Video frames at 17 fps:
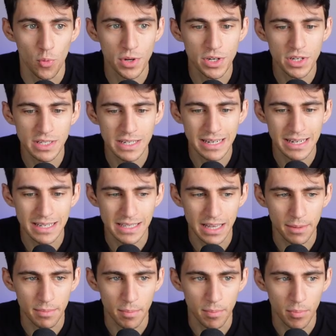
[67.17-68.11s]
we just need to
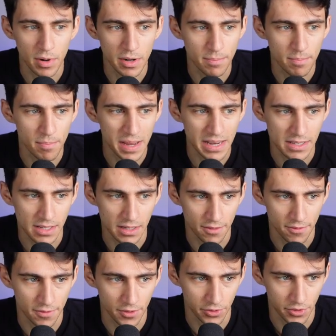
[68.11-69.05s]
set up a pretty basic
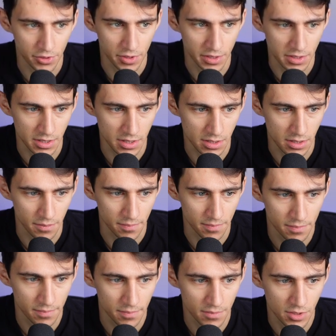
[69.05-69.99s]
filtering
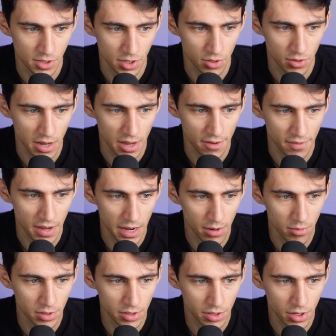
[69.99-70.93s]
system. So if I
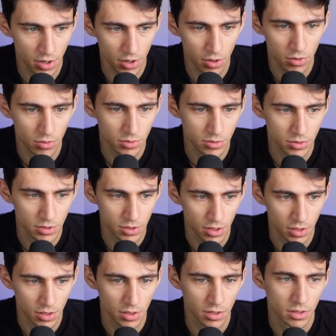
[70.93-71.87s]
were to go
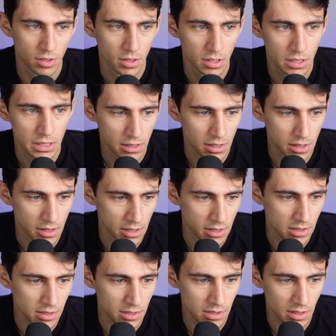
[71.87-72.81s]
to
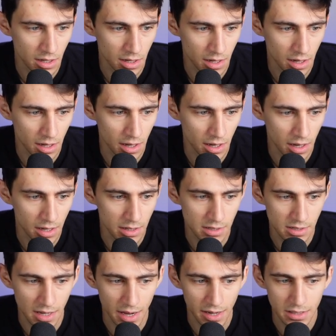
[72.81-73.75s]
this
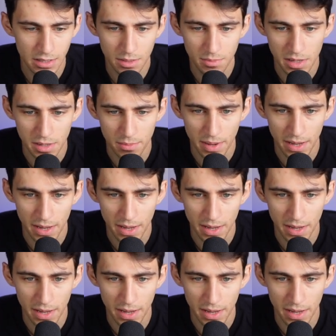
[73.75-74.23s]
assigned to me